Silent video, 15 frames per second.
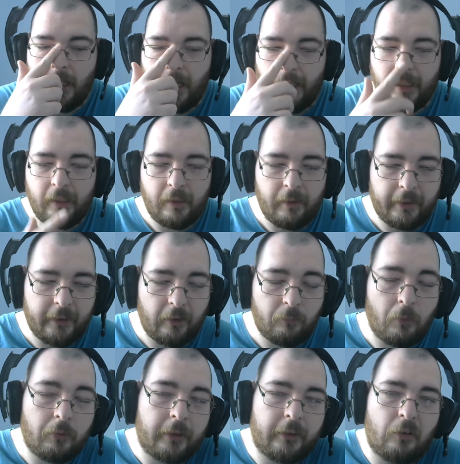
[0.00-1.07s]
And I
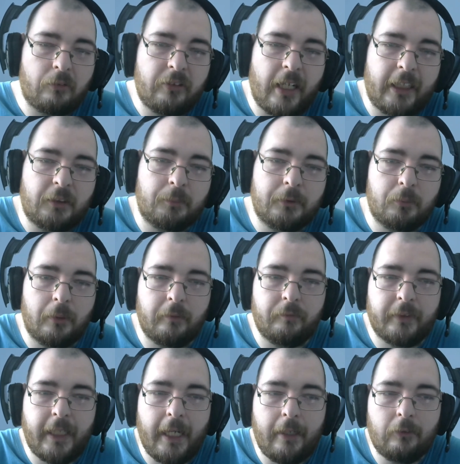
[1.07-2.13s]
won't get no attachment to any of the
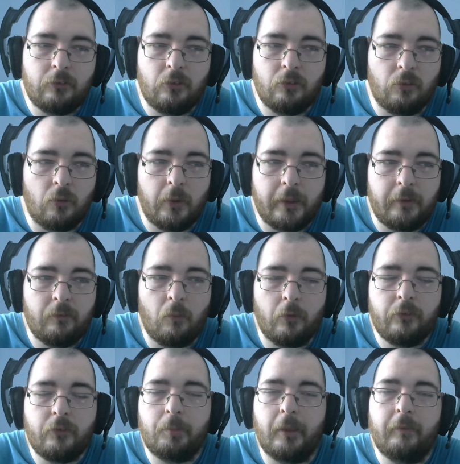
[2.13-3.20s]
characters, or even
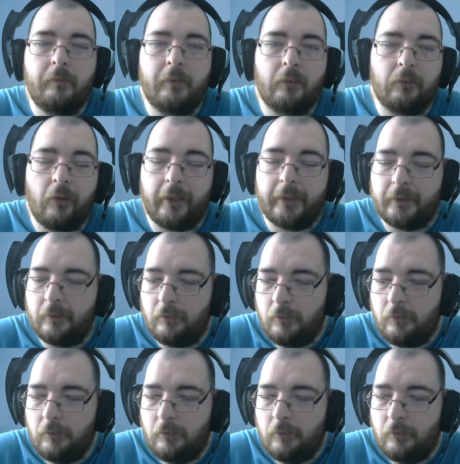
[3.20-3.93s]
want to play the online.